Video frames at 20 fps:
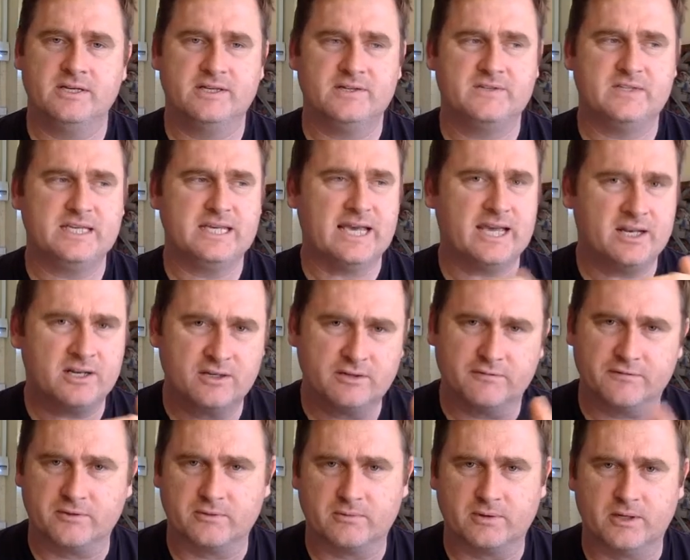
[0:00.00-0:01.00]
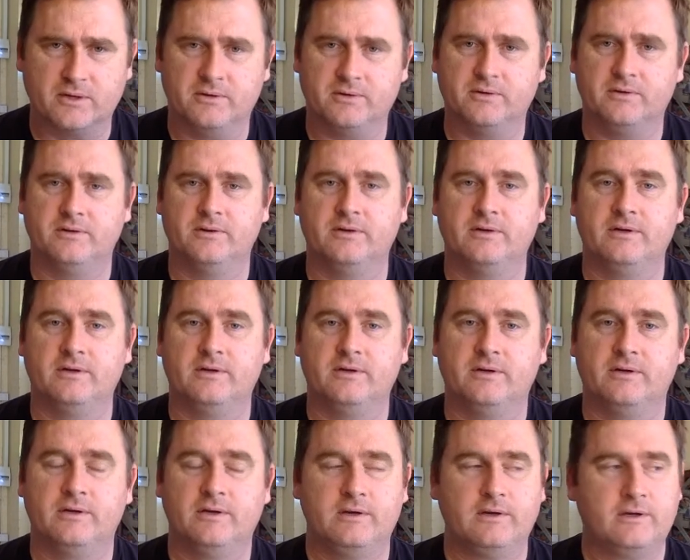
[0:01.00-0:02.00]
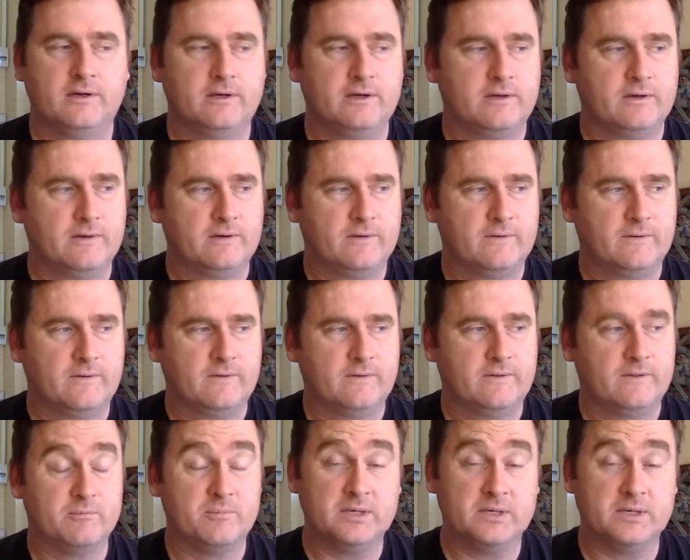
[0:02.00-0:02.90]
is the end of the road. The